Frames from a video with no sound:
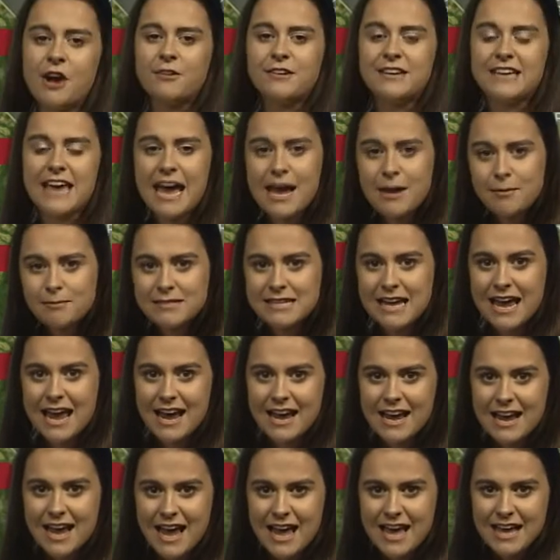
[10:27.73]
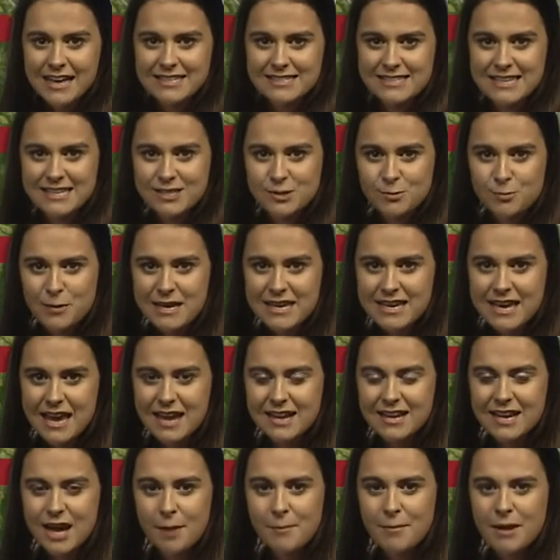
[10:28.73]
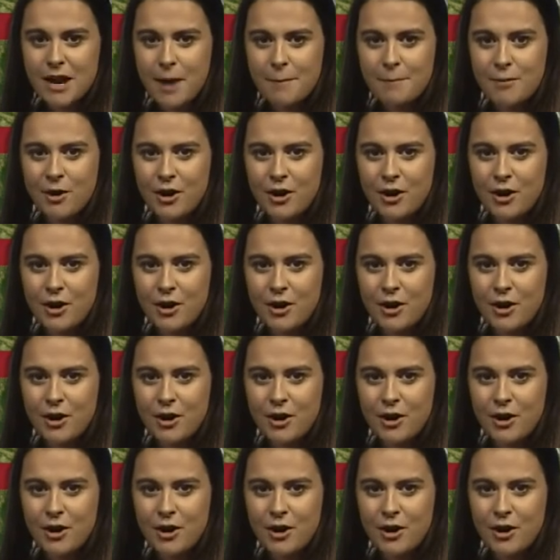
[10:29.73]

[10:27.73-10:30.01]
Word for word: Game day is this weekend coming up